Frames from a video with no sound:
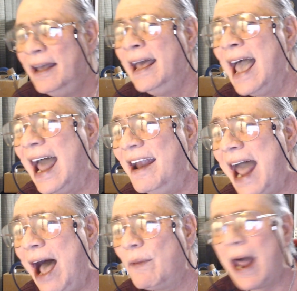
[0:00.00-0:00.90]
And
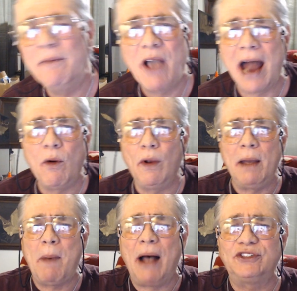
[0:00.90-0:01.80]
now that I've got only
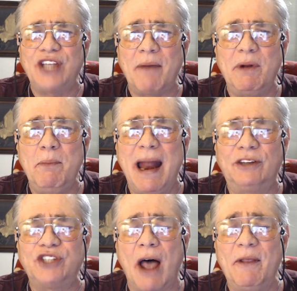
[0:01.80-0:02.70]
about seven minutes
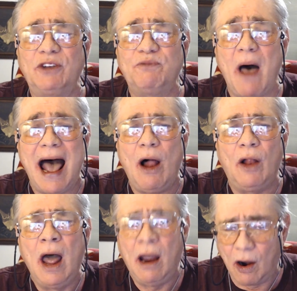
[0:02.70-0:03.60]
on this file,
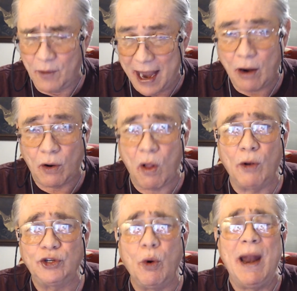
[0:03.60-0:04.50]
or there or close
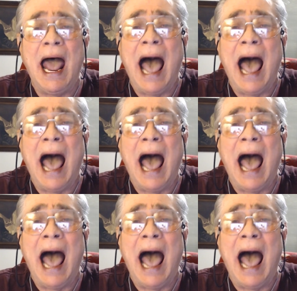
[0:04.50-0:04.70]
to it,